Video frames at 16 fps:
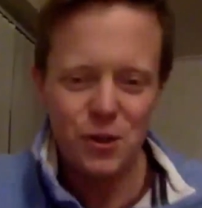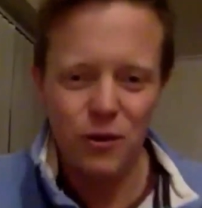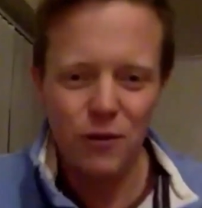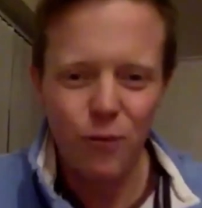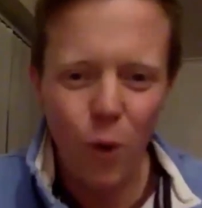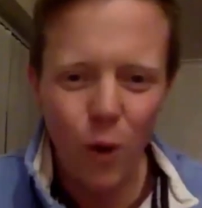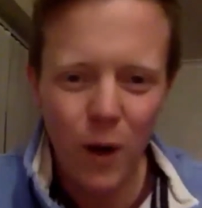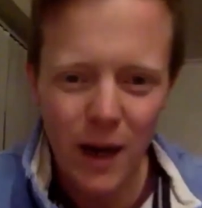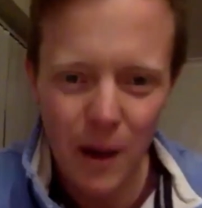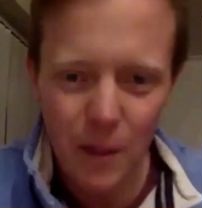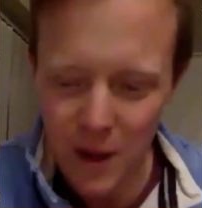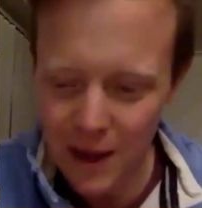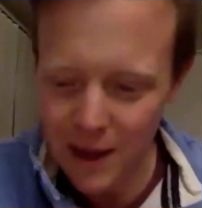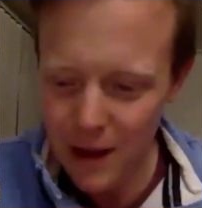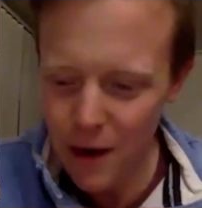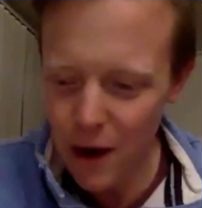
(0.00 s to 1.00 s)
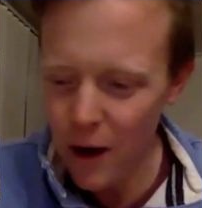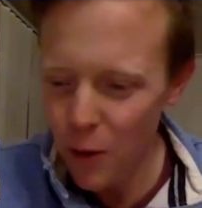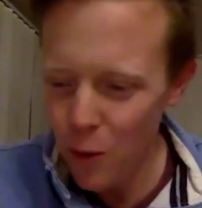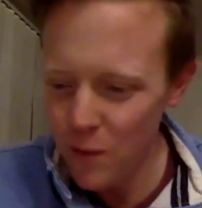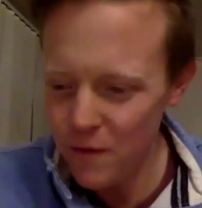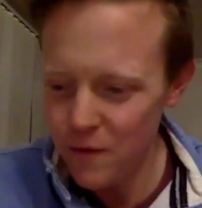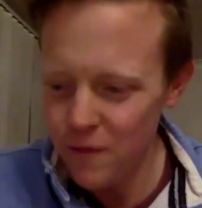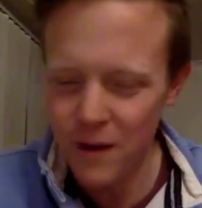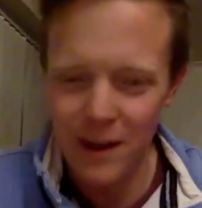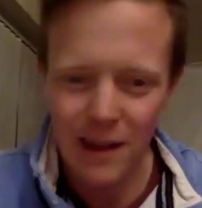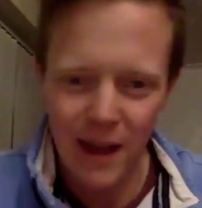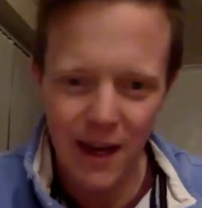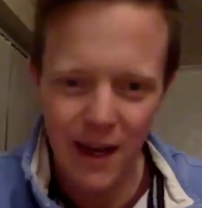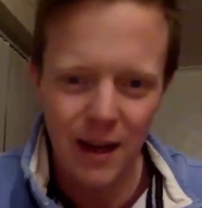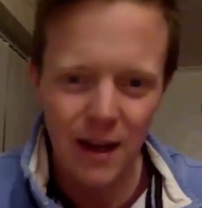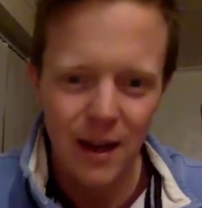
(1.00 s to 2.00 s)
of walking up a hill, I often feel
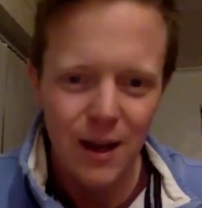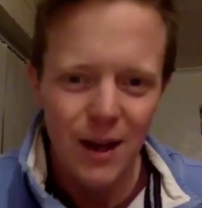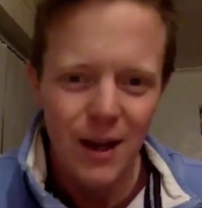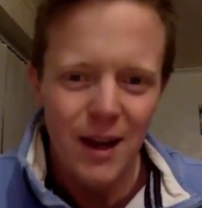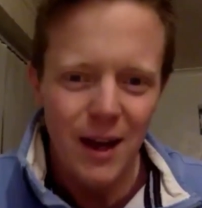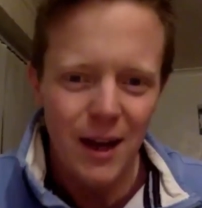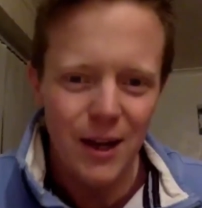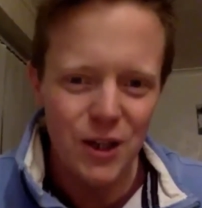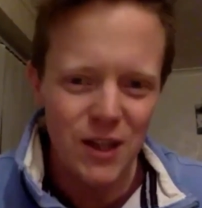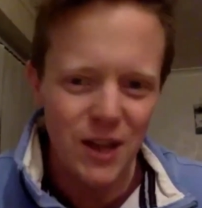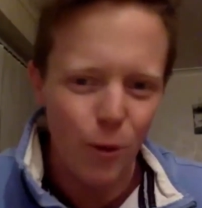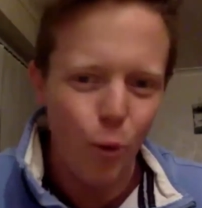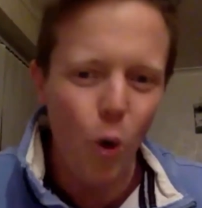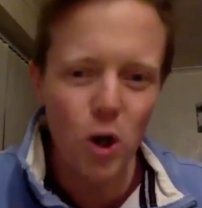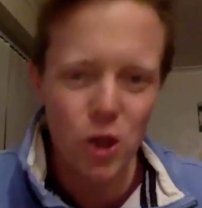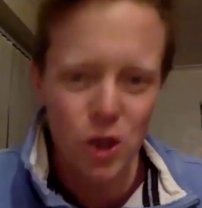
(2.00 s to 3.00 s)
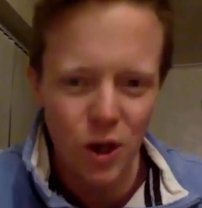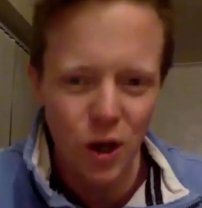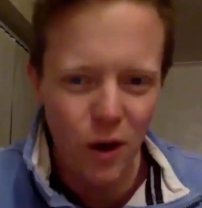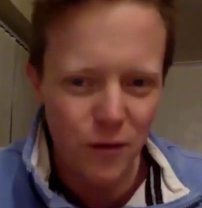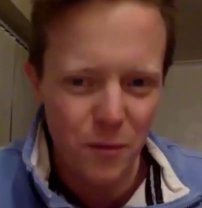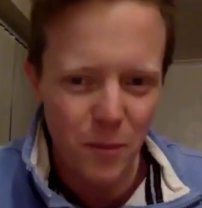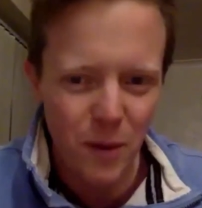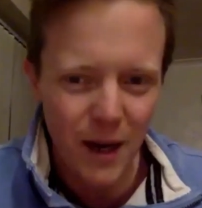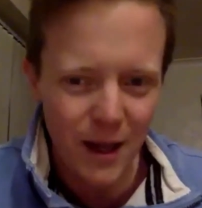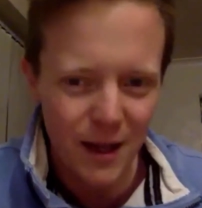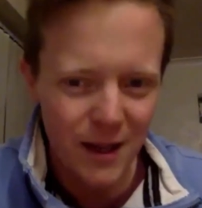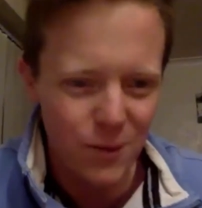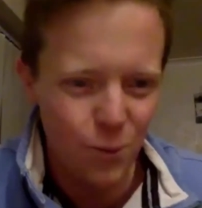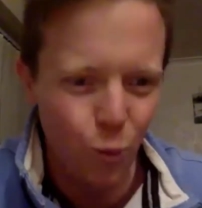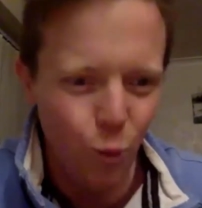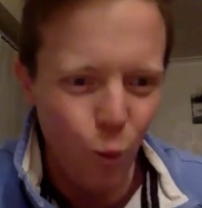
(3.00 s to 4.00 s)
like I just get washed off by
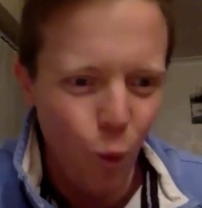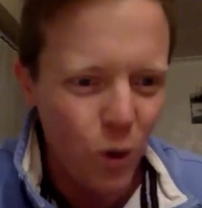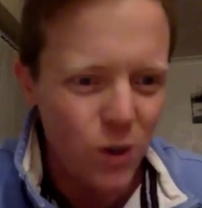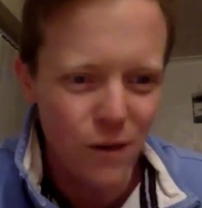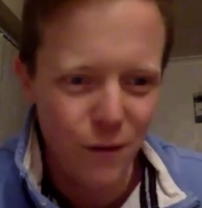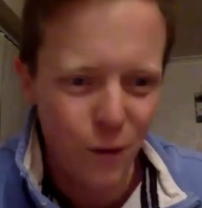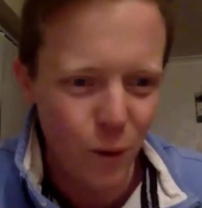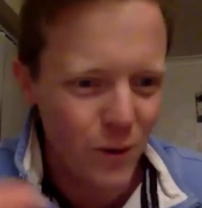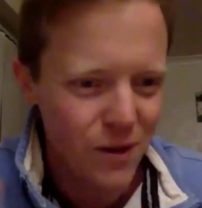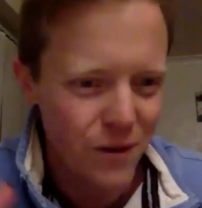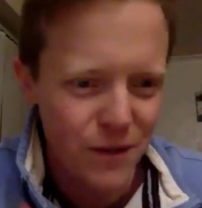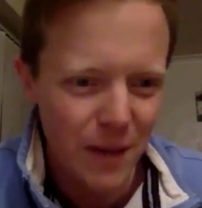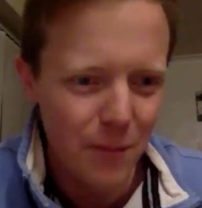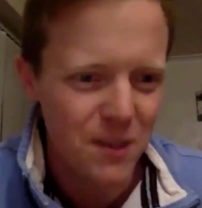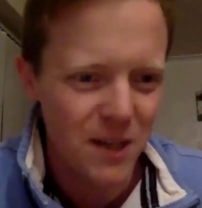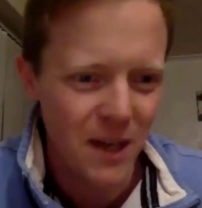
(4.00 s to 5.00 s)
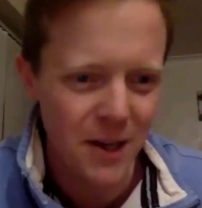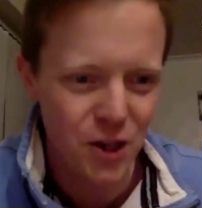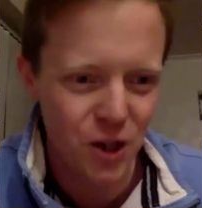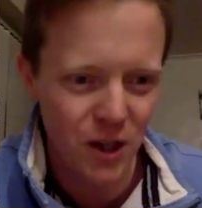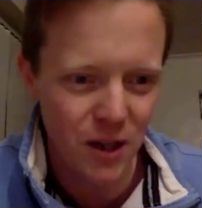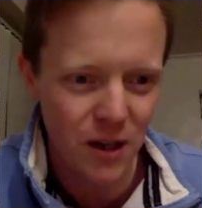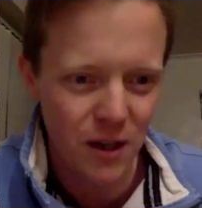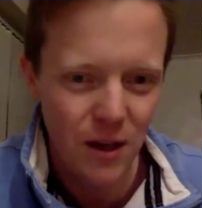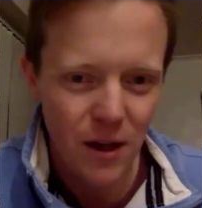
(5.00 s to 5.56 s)
these waterfalls of temptation.